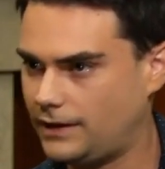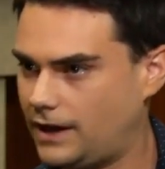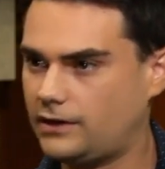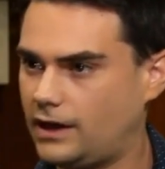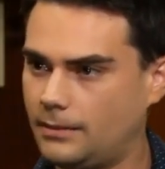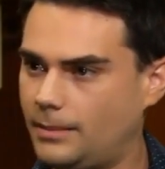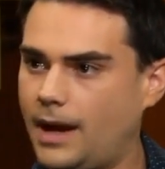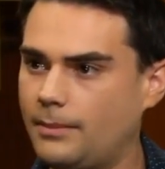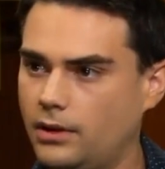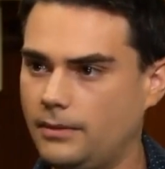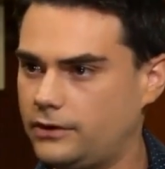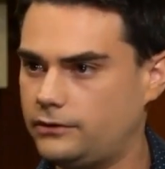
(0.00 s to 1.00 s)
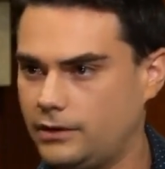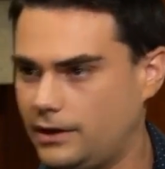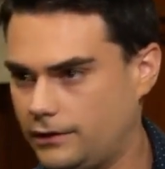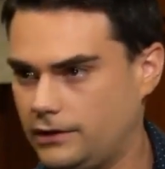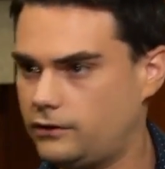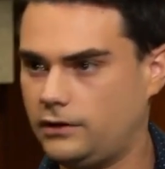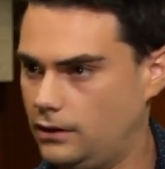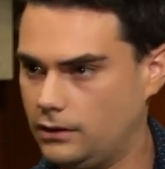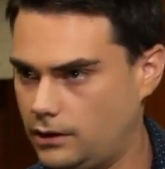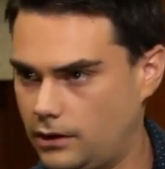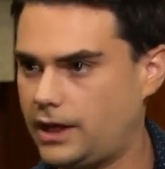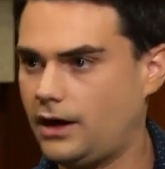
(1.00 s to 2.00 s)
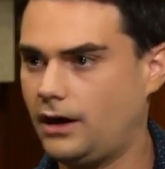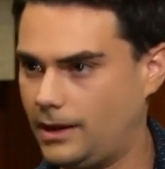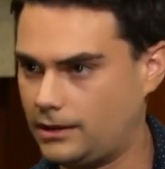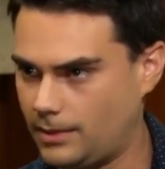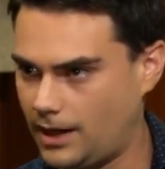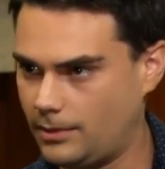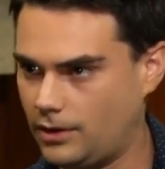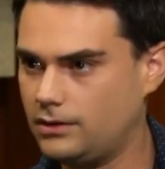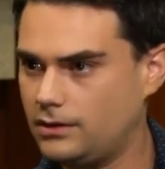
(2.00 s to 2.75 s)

If I cite the Bible, it makes no difference to you. You don't care about the Bible.